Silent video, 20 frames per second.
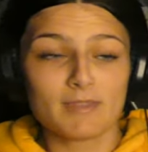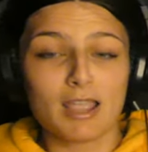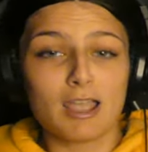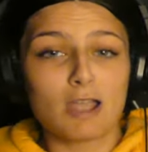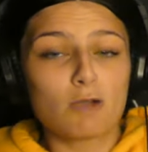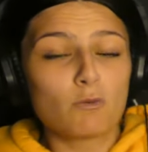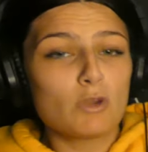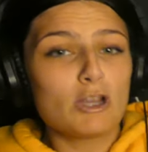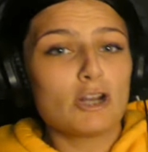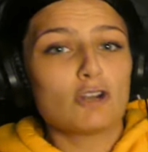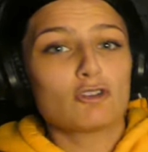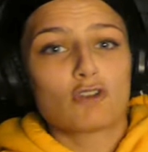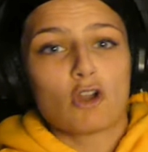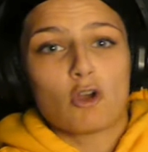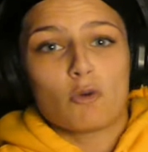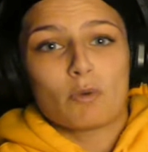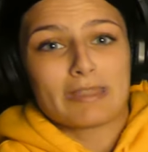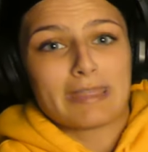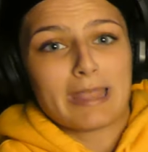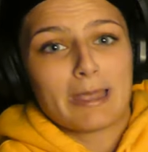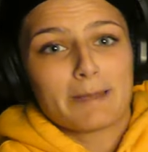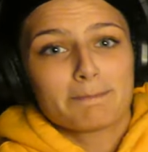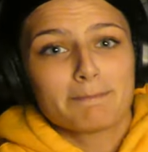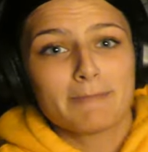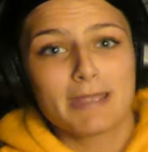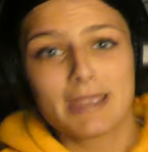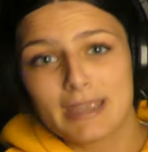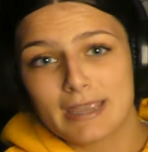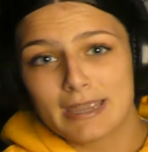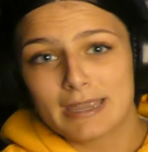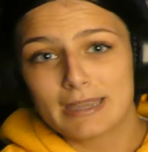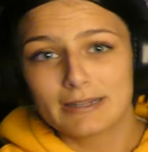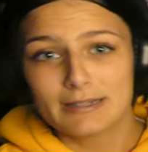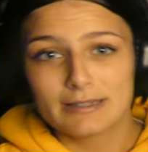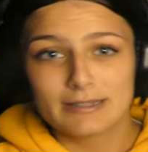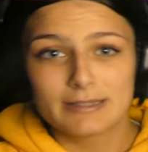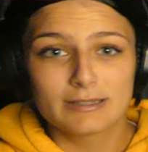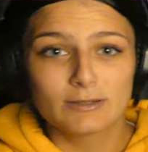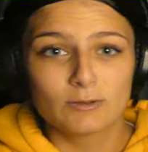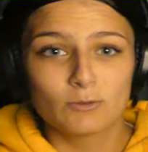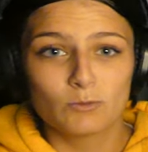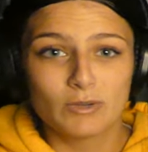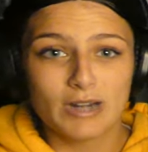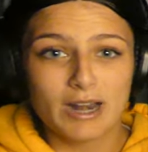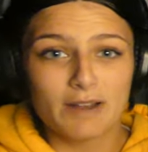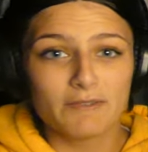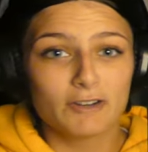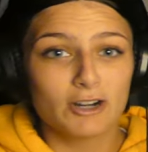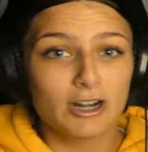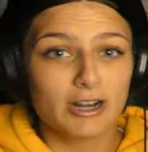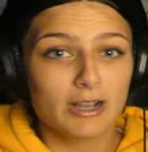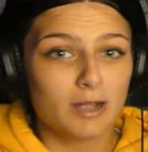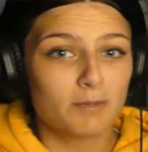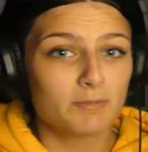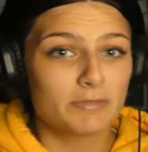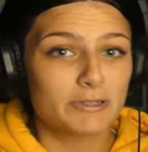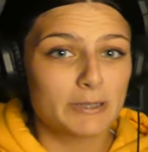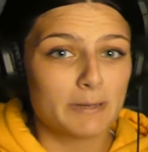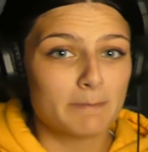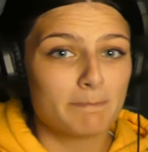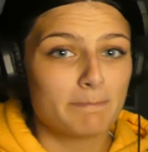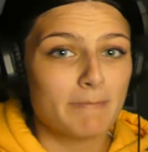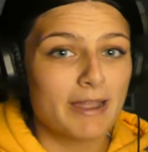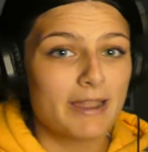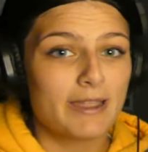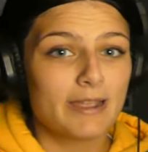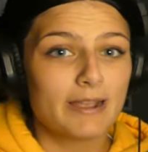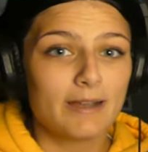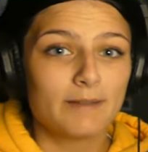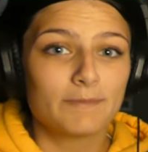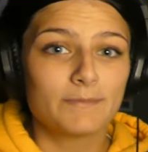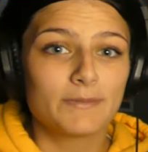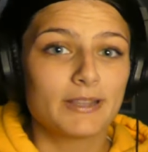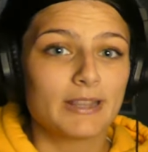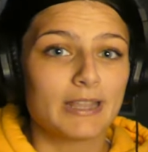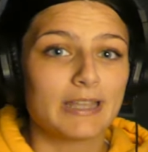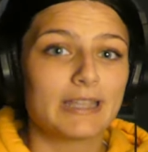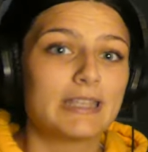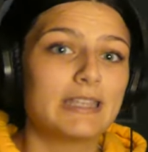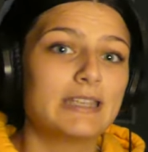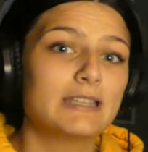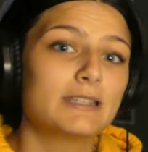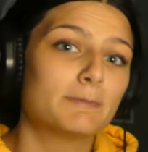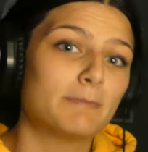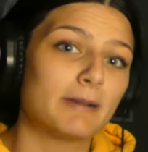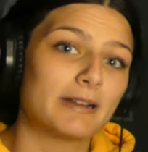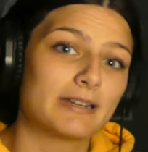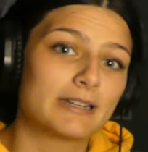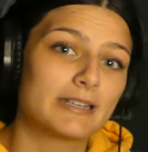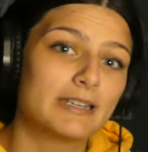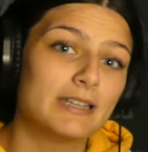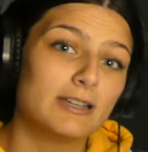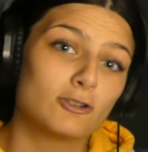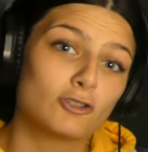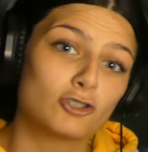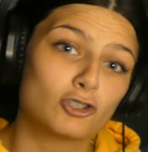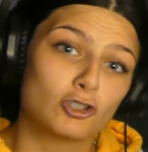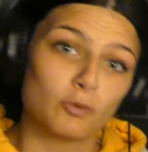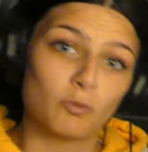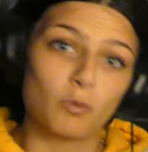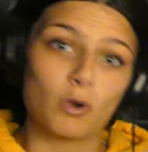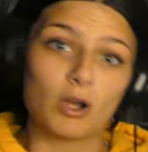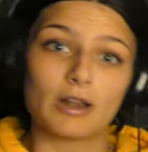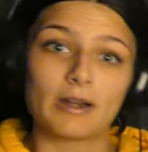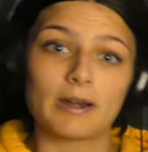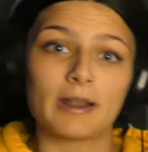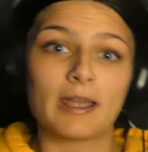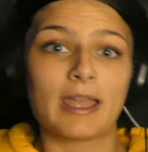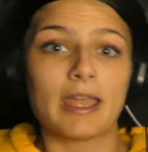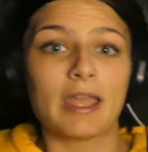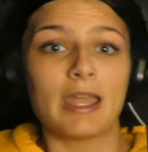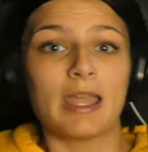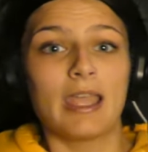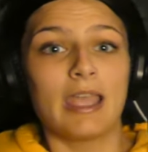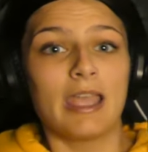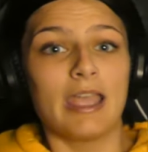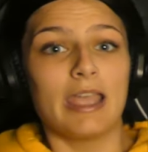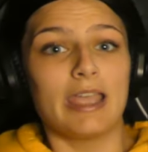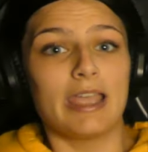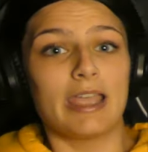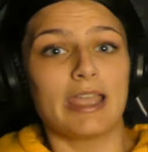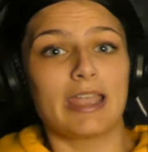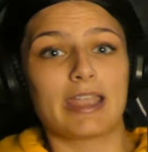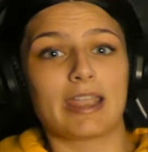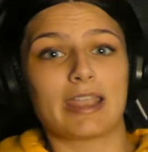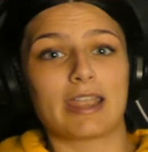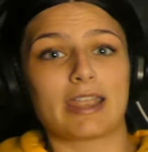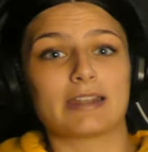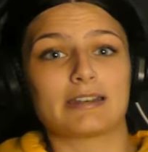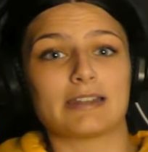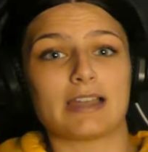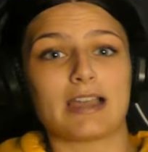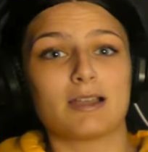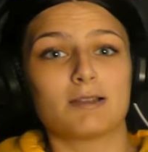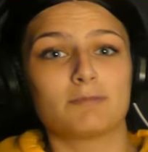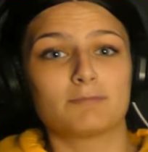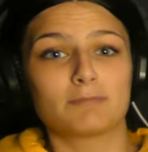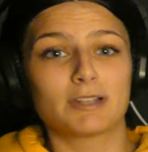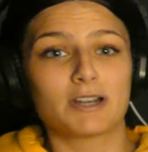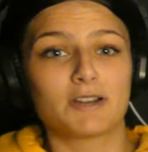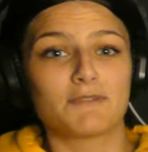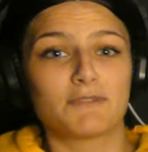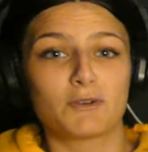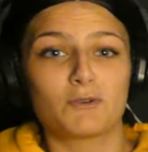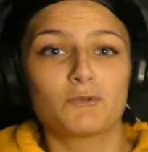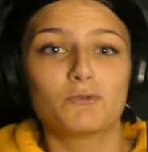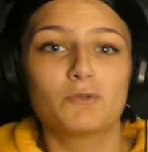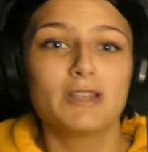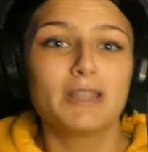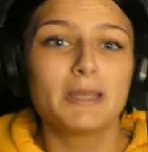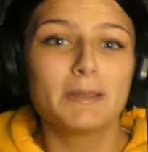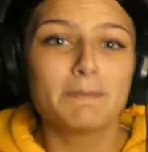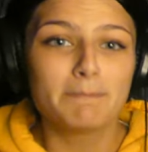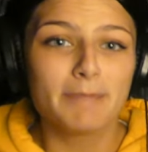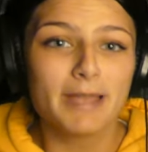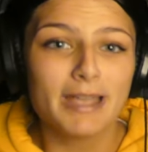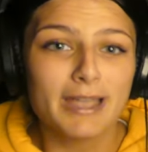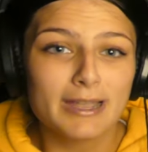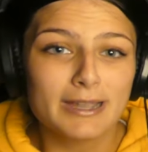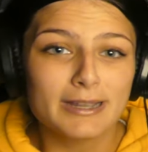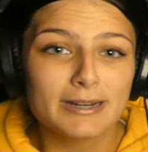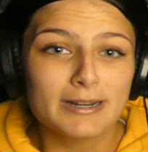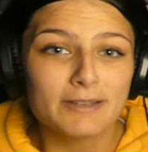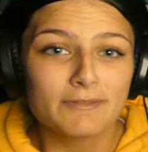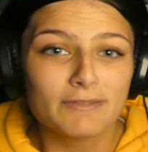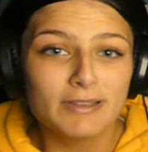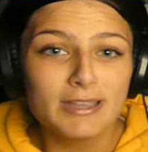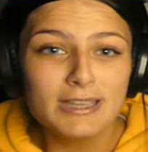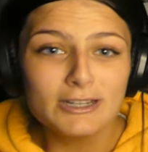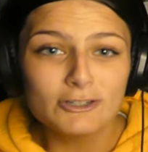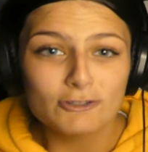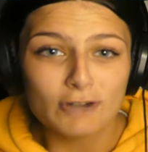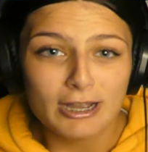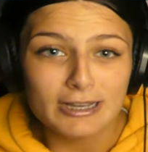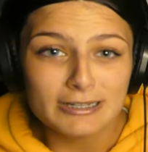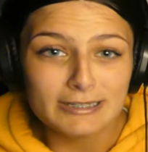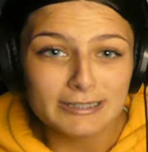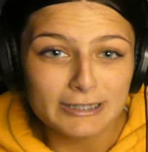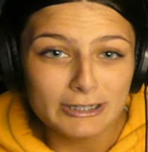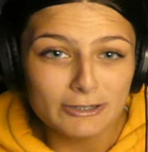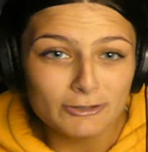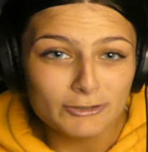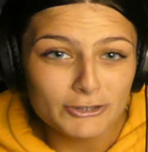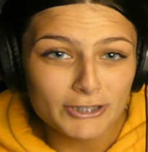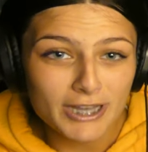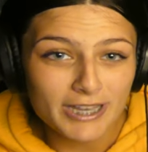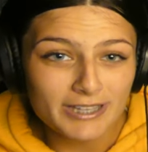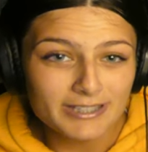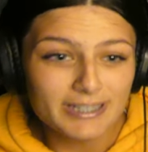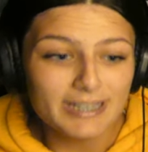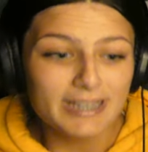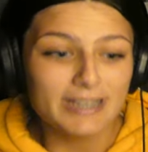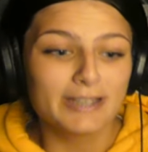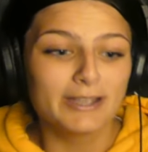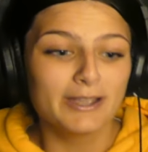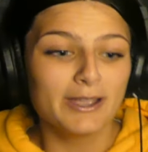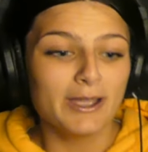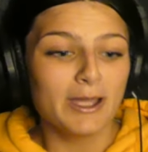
And we don't know what that means. Whenever it comes to Mike, I feel like he's about to kill someone. And I'm gonna feel really bad if he tries to kill Jesse.